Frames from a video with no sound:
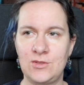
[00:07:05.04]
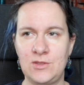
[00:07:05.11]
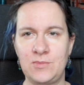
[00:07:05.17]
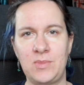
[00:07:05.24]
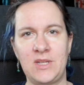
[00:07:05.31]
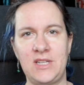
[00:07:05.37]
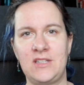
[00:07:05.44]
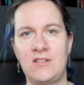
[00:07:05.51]
the
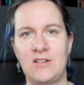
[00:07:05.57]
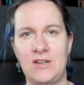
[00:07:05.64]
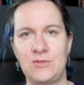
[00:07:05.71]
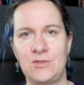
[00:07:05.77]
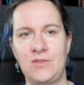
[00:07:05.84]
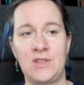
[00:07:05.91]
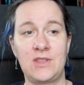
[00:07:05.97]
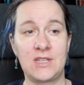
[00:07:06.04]

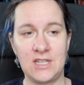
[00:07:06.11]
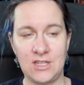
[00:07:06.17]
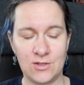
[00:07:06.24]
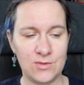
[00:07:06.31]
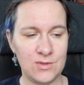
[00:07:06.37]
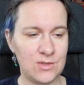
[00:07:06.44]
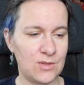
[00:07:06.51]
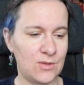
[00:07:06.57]
playground with
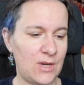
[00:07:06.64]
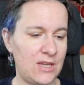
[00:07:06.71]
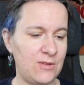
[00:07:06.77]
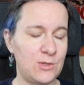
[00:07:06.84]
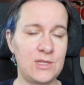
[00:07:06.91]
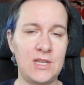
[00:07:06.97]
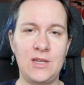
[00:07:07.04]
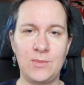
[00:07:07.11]
kiddos, so I
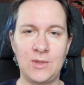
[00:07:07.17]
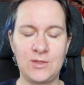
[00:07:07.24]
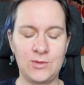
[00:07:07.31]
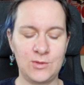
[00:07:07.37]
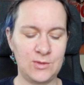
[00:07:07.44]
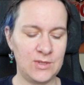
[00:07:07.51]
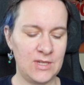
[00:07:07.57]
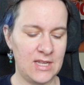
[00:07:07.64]
was able
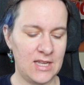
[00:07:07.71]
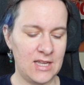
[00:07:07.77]
to